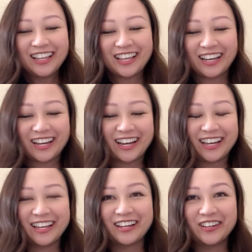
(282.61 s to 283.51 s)
that
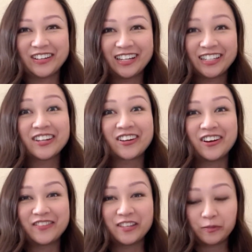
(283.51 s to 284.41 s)
I took
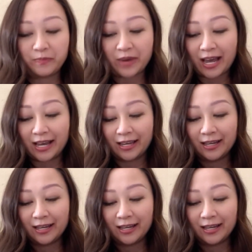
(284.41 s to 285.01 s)
off this bag.